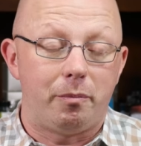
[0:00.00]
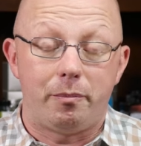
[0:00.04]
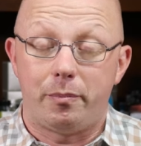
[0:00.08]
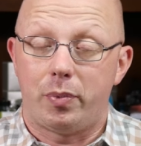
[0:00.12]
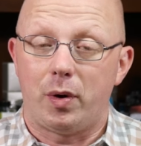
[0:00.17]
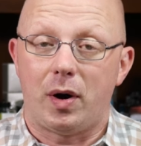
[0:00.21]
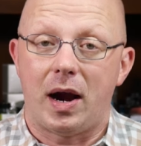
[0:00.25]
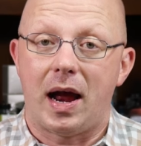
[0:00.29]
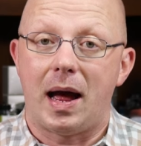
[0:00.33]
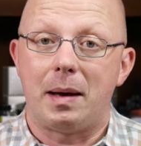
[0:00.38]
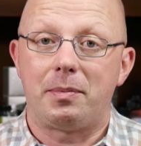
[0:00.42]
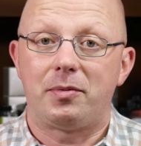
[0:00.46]

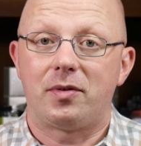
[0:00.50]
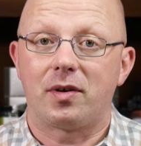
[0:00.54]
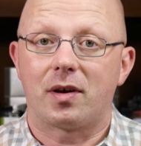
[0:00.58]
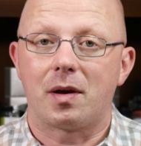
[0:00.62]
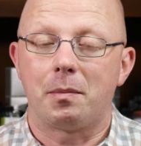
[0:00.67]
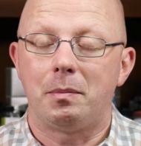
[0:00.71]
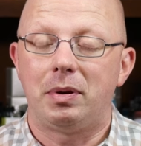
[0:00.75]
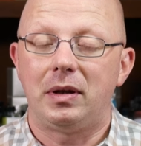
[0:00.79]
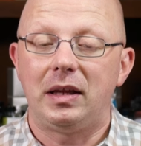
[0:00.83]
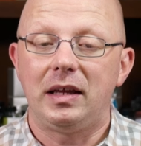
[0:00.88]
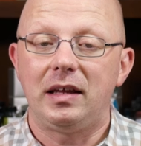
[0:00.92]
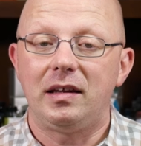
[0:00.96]
perhaps a
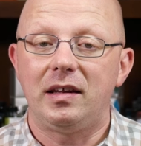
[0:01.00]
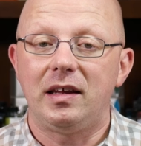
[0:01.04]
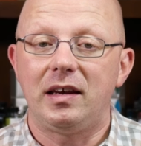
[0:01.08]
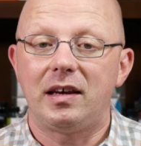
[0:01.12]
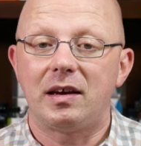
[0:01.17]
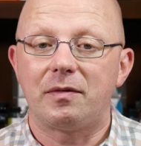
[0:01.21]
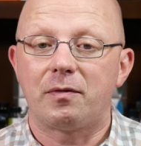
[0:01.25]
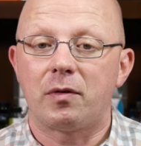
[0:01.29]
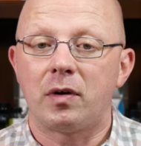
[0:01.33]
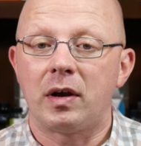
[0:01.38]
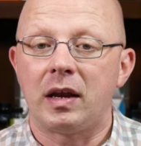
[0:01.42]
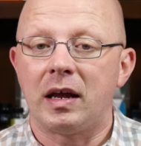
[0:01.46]
completely
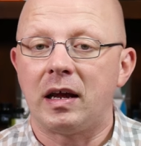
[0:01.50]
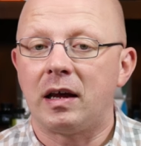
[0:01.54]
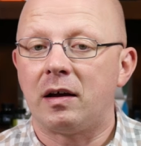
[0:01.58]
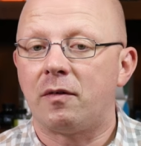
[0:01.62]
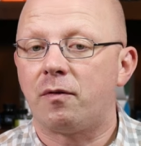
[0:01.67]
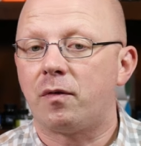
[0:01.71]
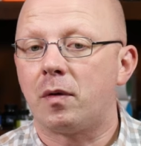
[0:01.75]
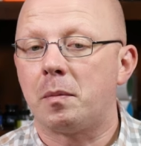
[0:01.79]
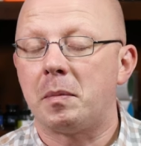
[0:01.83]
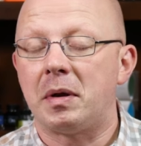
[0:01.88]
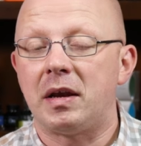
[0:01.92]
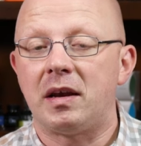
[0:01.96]
different ink
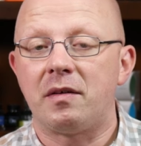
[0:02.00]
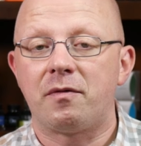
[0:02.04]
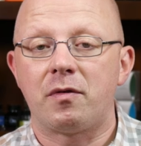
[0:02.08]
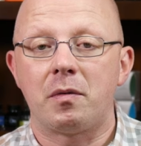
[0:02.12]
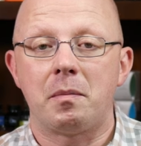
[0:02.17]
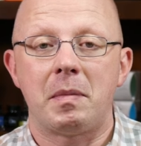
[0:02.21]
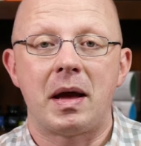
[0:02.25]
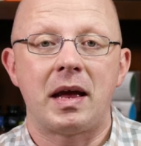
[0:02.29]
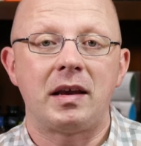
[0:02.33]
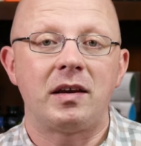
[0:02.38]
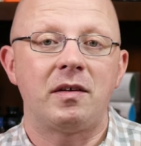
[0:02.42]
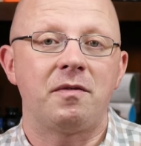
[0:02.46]
from a different
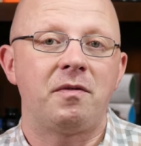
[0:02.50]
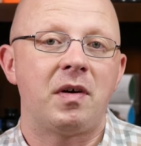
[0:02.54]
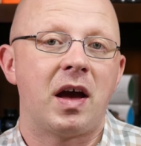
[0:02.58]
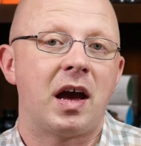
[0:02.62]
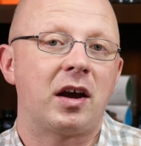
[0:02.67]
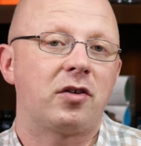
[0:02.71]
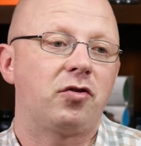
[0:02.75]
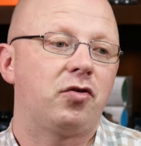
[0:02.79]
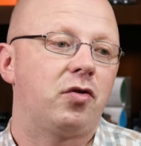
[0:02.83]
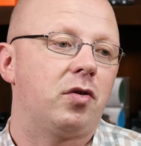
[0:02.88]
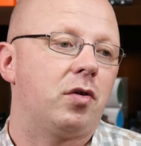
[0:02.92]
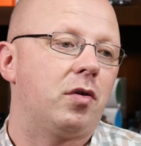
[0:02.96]

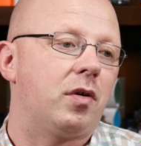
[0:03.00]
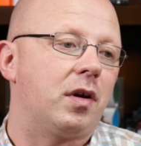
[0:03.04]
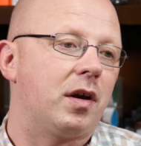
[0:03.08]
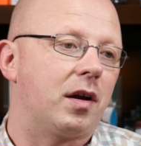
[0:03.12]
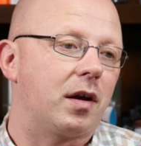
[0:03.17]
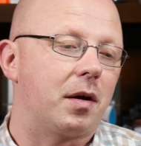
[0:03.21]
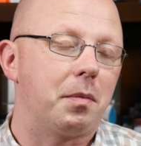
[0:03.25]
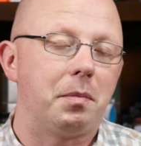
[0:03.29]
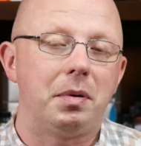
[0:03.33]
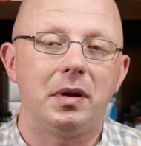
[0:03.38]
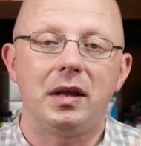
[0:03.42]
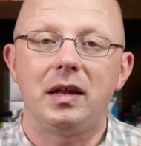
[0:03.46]
manufacturer and a
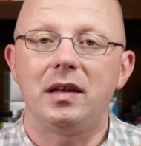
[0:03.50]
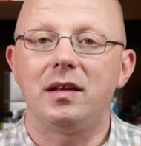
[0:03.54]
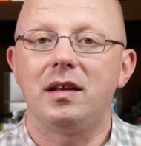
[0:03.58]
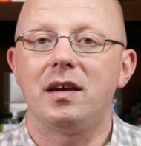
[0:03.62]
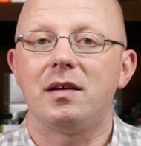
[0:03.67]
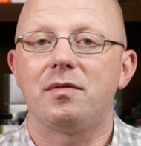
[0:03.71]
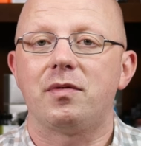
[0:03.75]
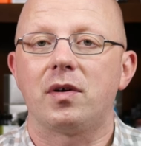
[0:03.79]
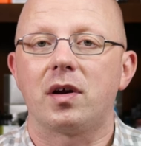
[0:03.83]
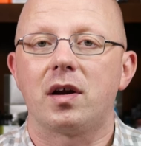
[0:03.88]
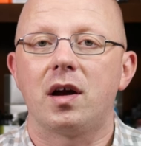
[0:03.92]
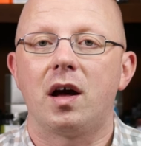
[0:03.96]
completely
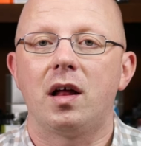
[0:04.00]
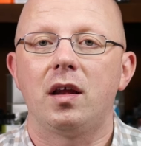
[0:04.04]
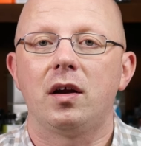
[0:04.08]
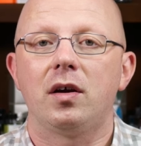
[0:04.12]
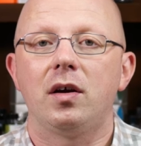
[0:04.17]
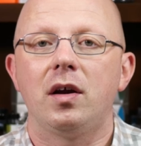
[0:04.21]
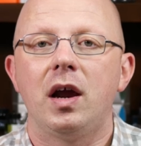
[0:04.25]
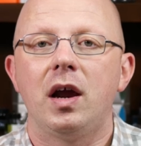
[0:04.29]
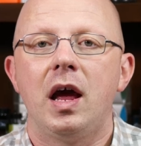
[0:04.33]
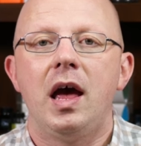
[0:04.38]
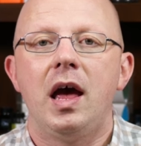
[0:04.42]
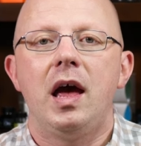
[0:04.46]
different color,